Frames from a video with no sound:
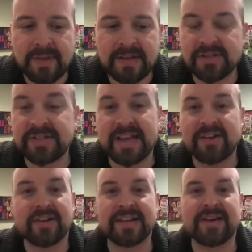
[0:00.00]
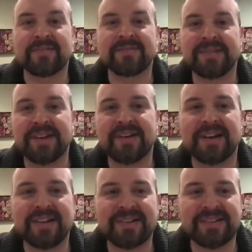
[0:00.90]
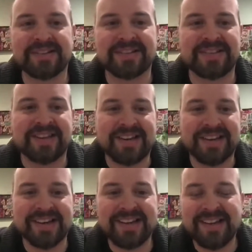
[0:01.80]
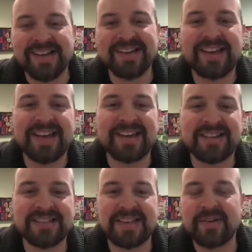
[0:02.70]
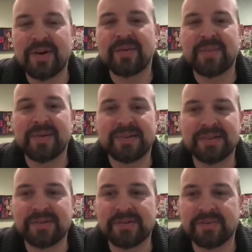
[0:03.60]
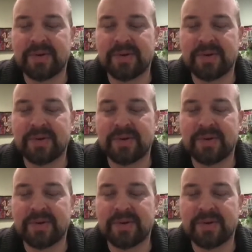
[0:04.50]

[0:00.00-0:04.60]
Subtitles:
And just take it all down, I just because I know I would probably lose.